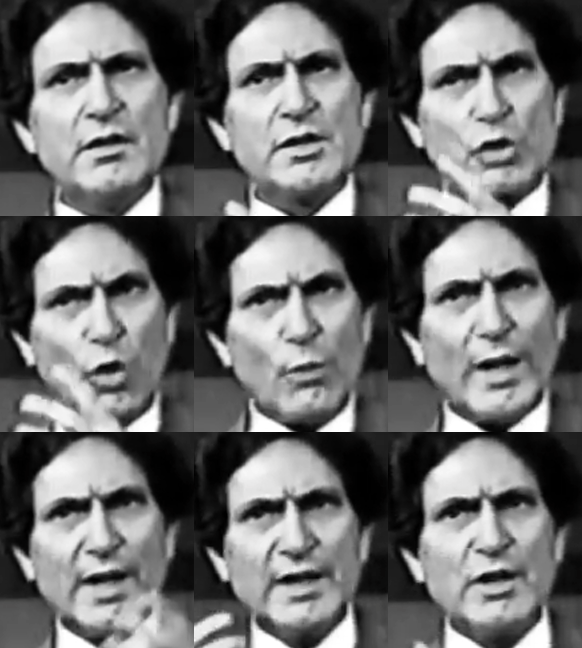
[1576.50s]
so
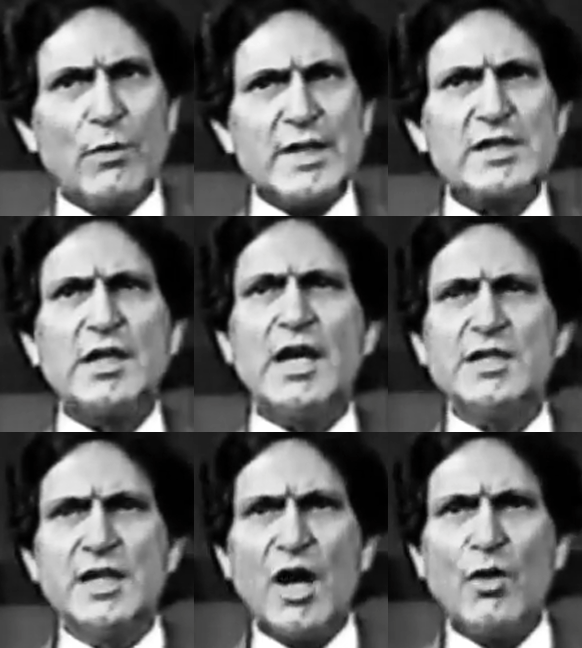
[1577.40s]
well in the West
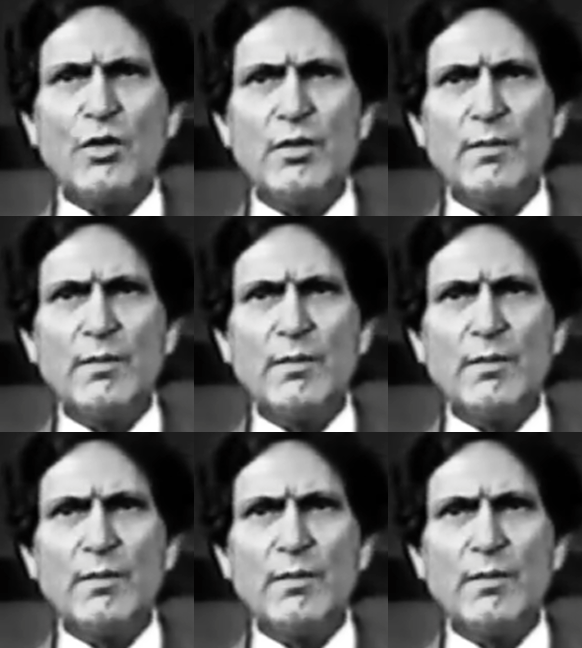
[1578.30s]
as now.